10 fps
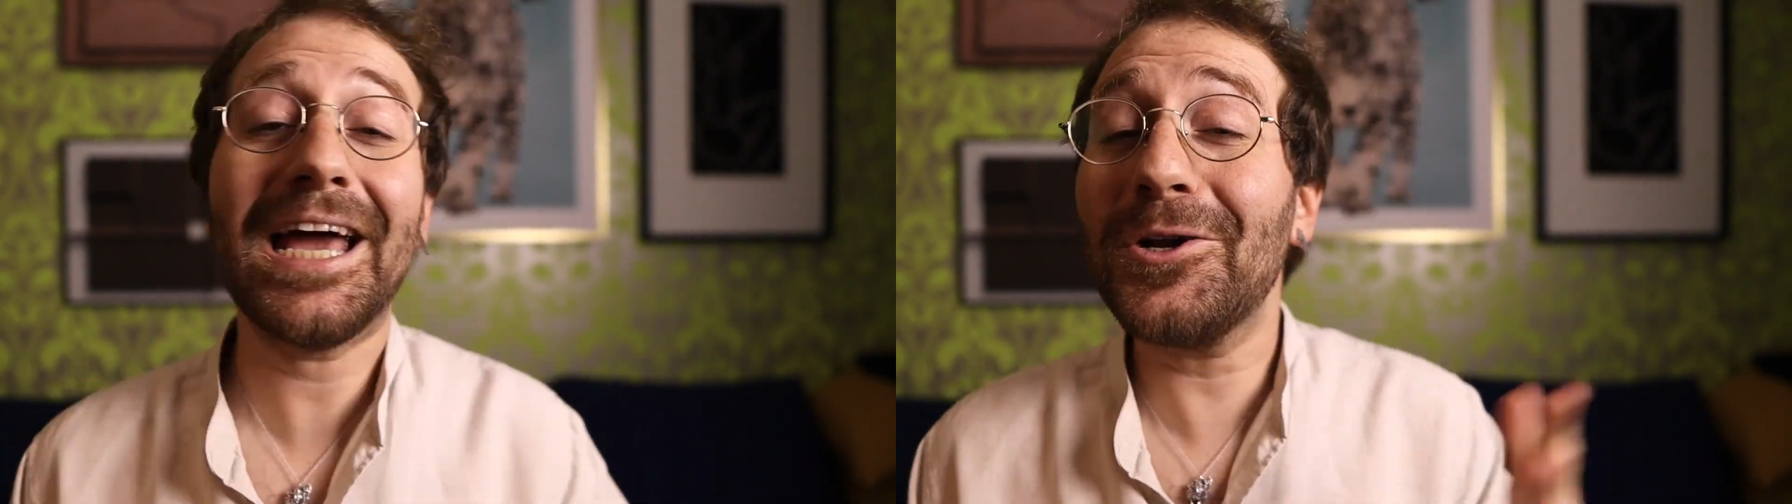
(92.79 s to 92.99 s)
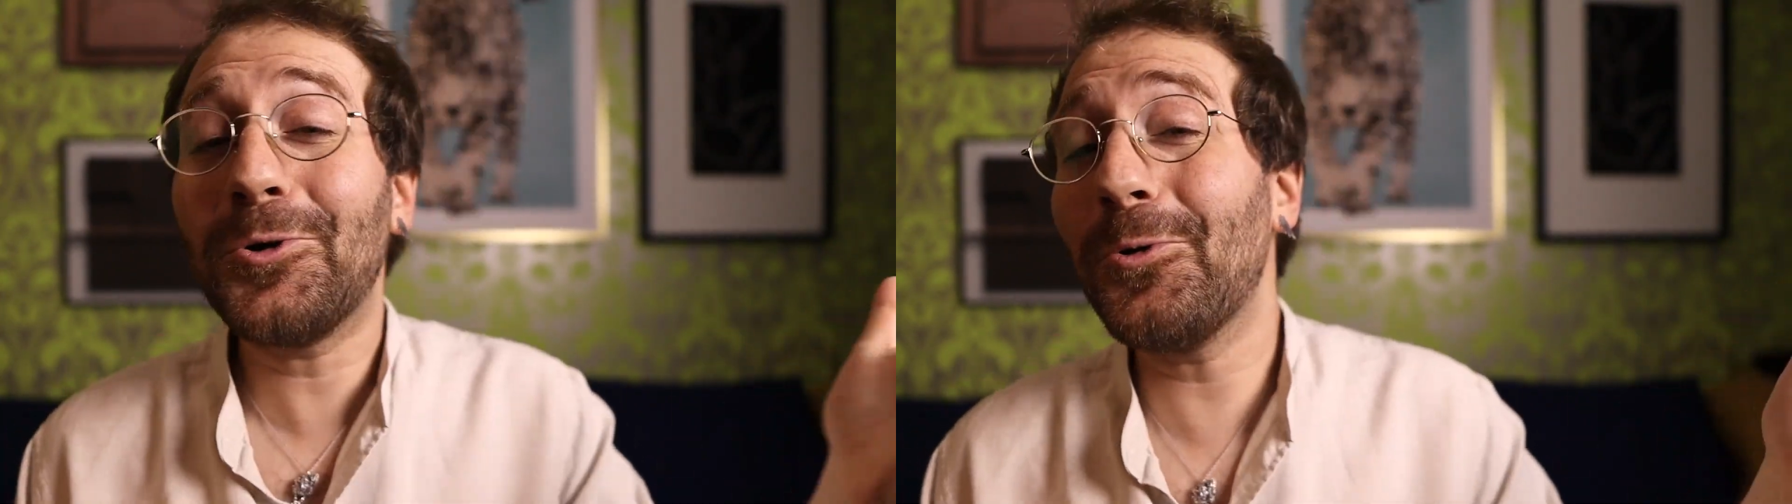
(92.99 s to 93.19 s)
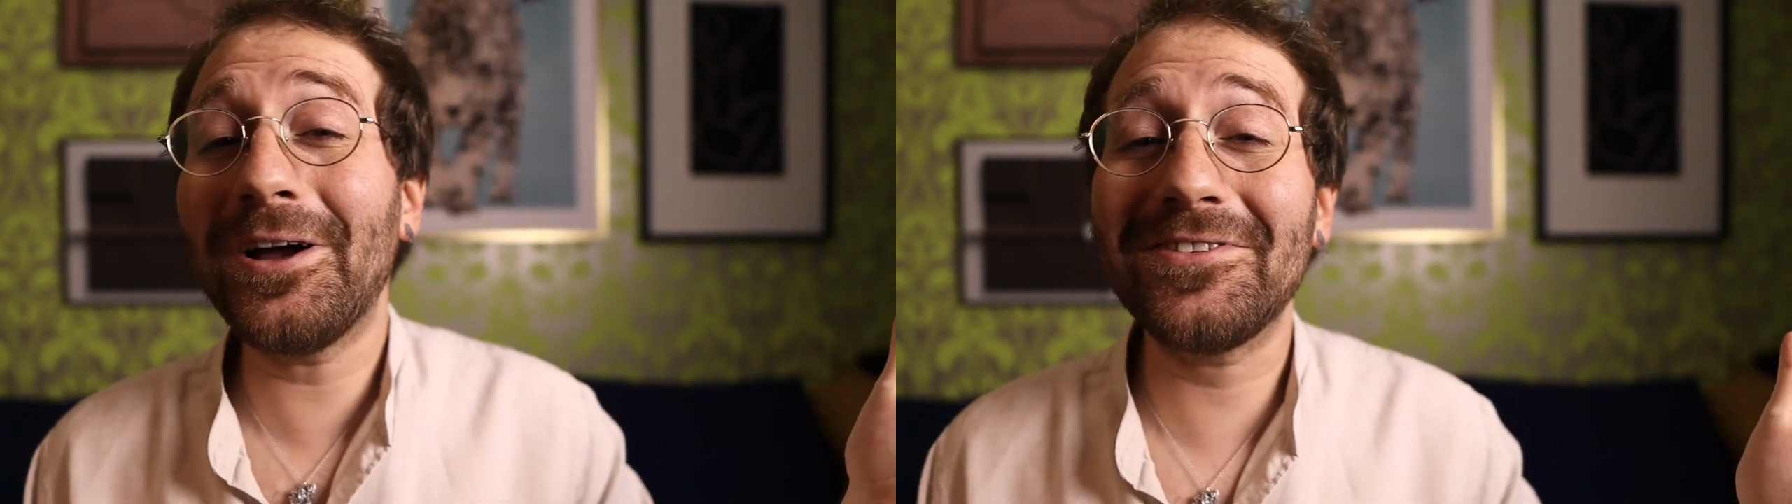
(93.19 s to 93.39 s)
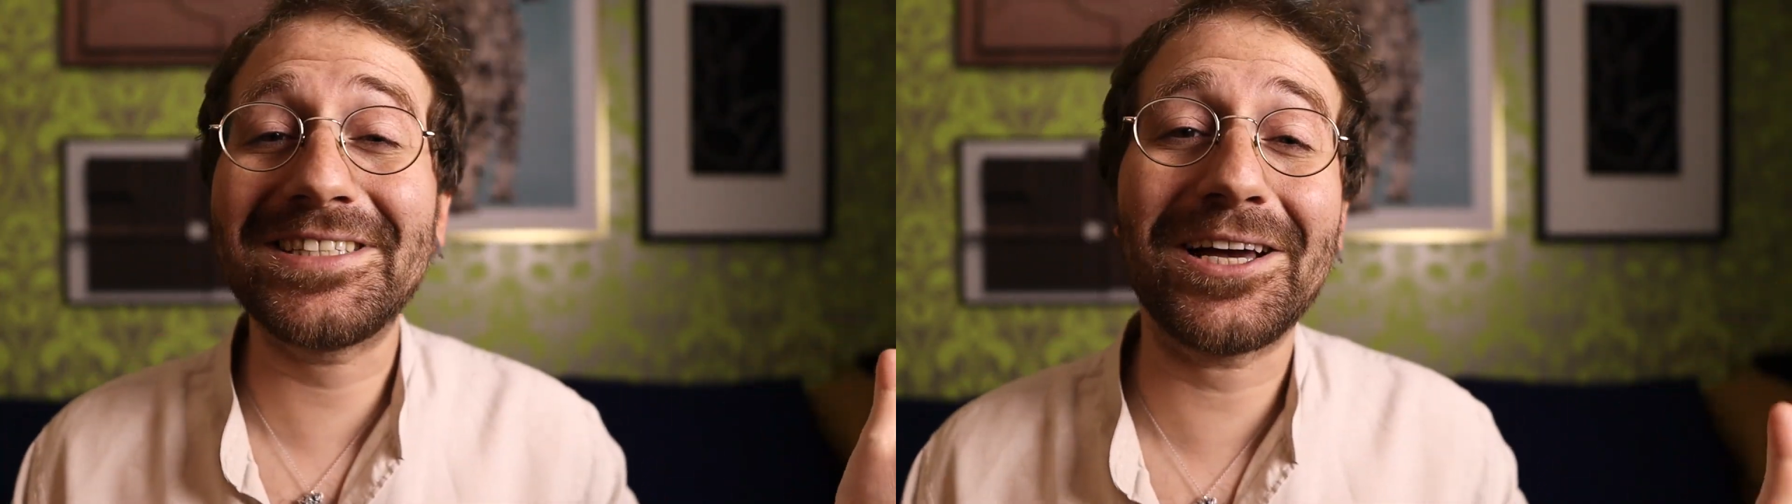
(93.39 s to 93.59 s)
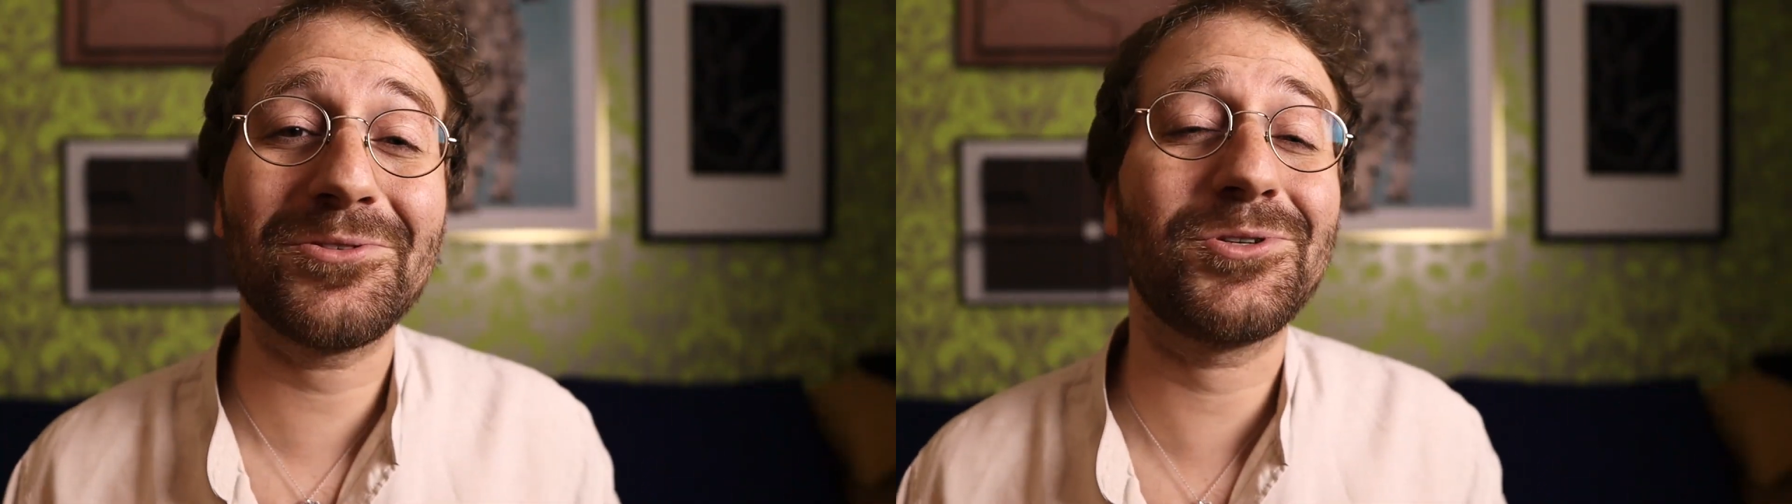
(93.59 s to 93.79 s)
And whoever
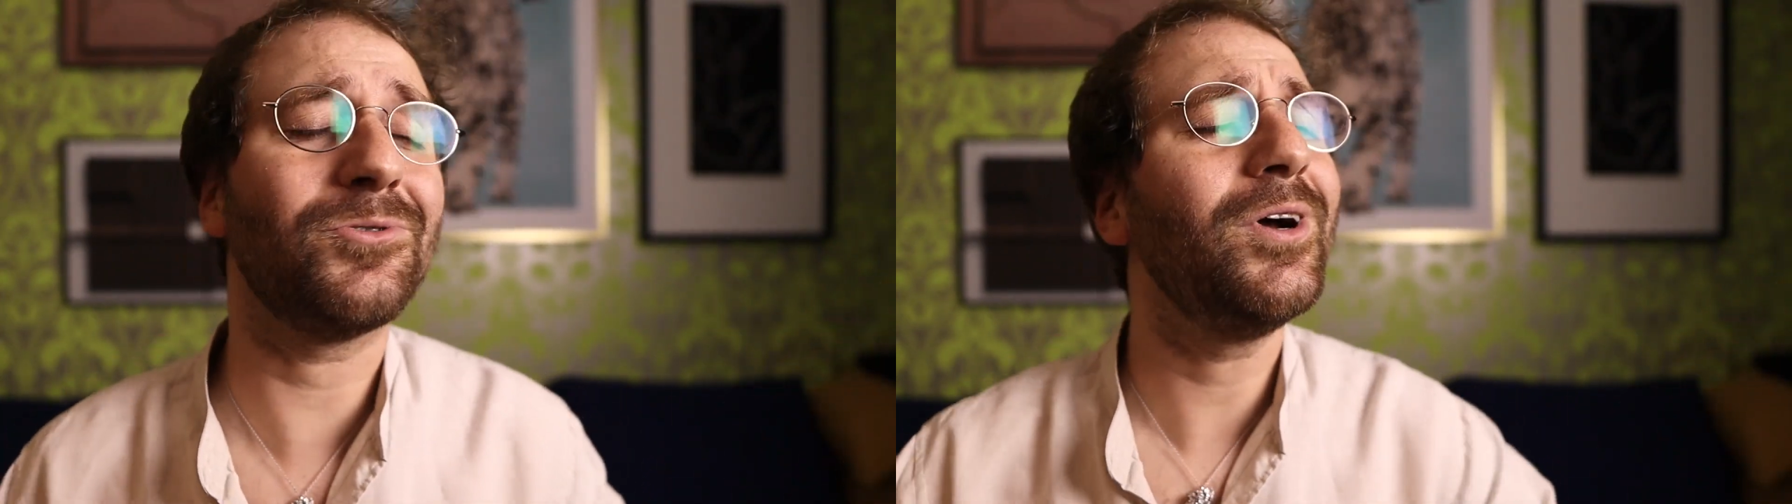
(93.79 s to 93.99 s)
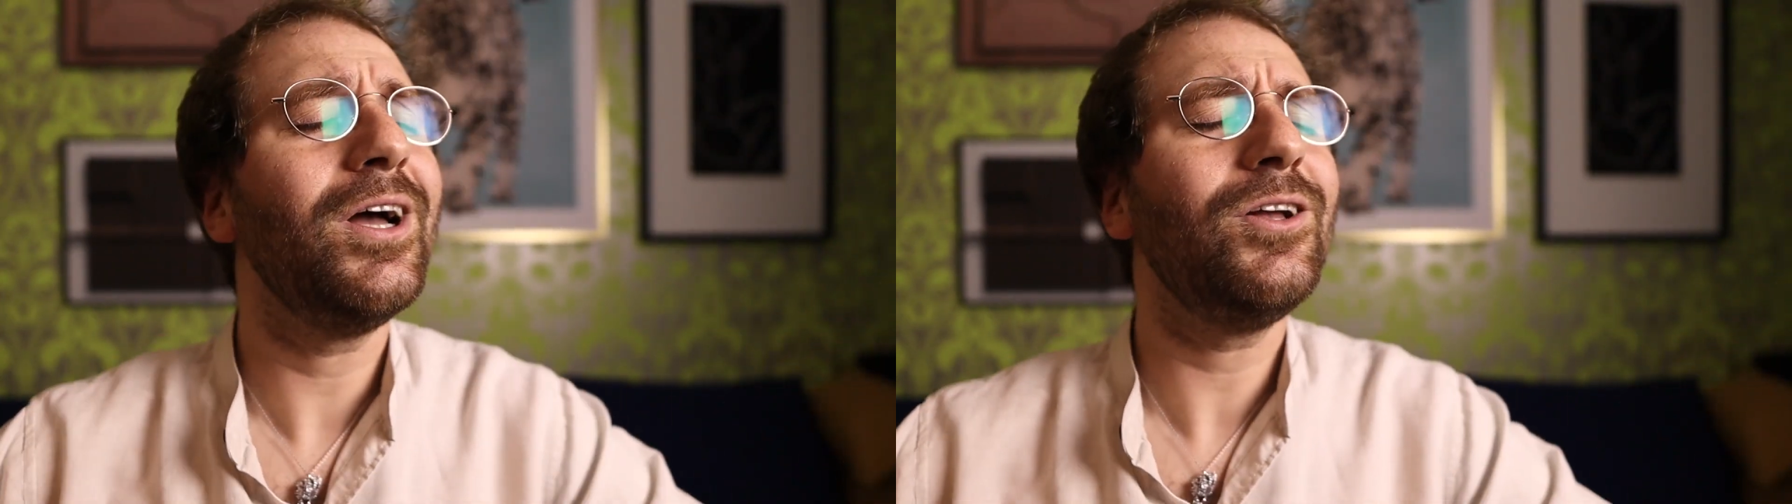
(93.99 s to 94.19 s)
tells you,